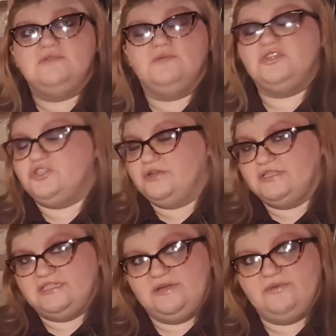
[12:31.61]
which you can
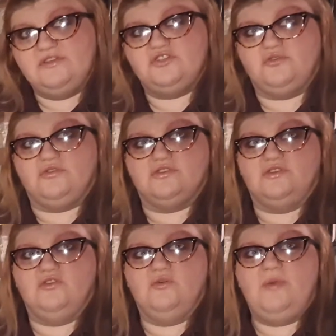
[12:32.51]
see with a jeweler's
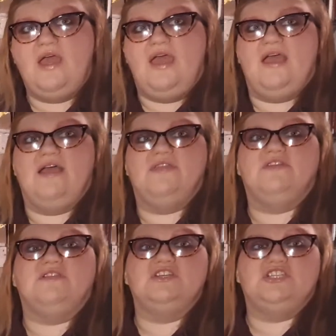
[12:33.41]
loupe, and the
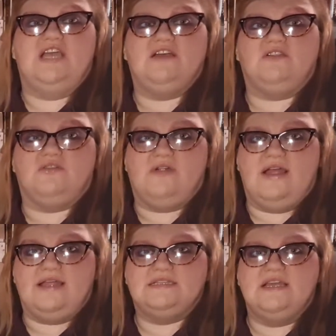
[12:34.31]

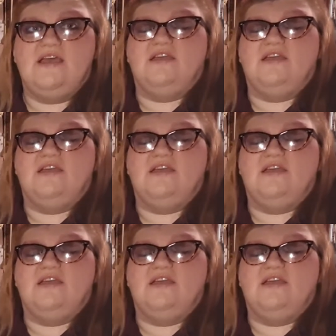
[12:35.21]
Chatellerite.